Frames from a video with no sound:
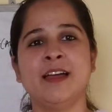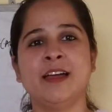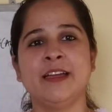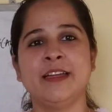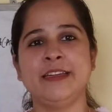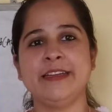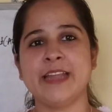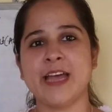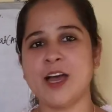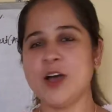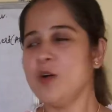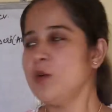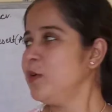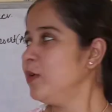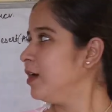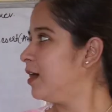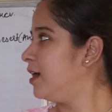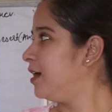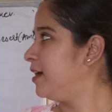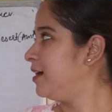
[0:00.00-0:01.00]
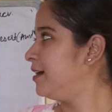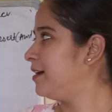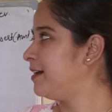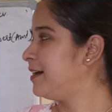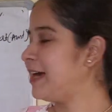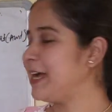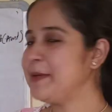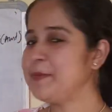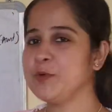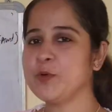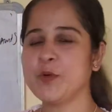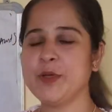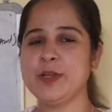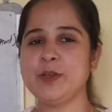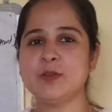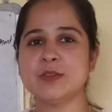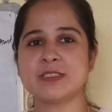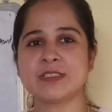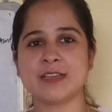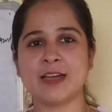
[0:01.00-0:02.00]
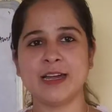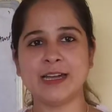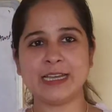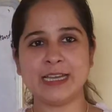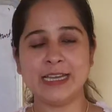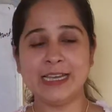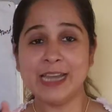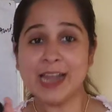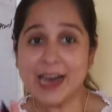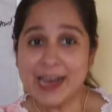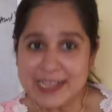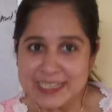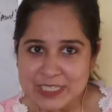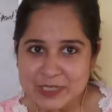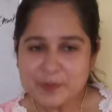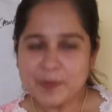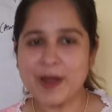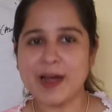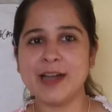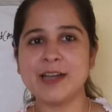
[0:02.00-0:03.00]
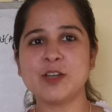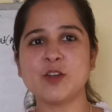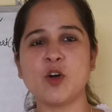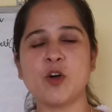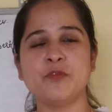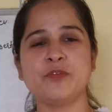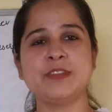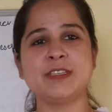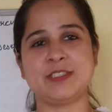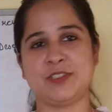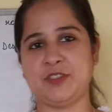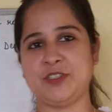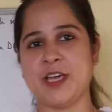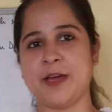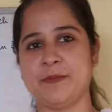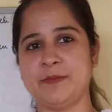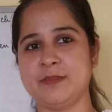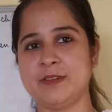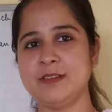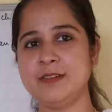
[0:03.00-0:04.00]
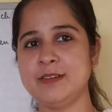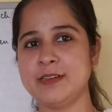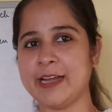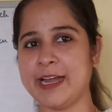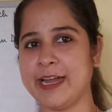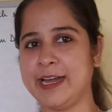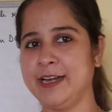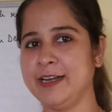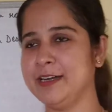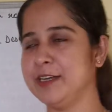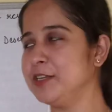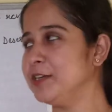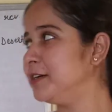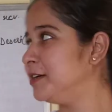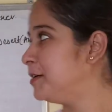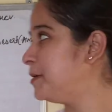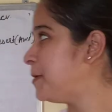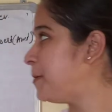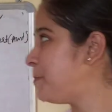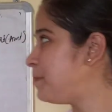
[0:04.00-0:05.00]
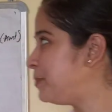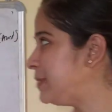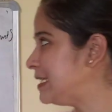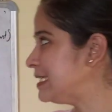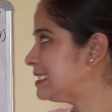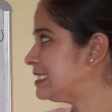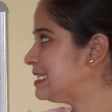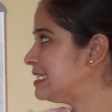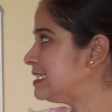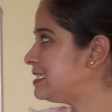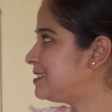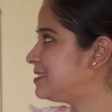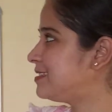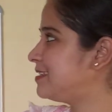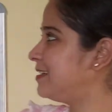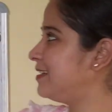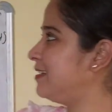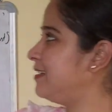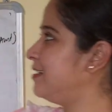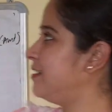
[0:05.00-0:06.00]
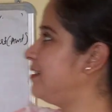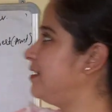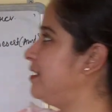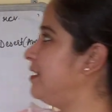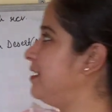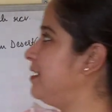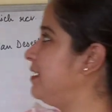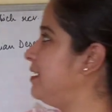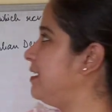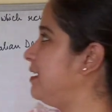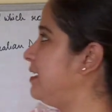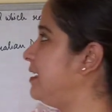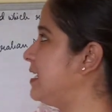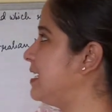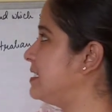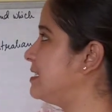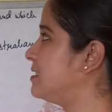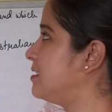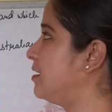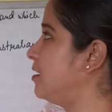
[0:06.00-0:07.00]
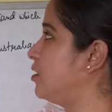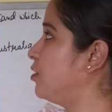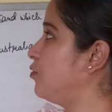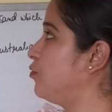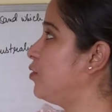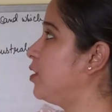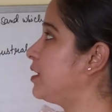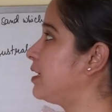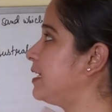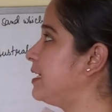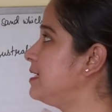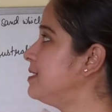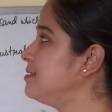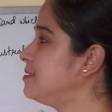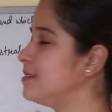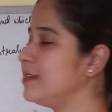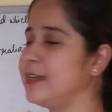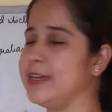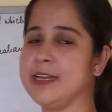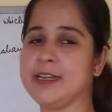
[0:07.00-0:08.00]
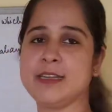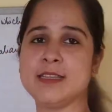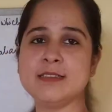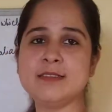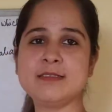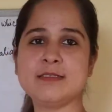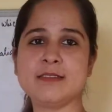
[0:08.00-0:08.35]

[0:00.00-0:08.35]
Now I'm going to start last part of this chapter, and this is desert. What is it? Is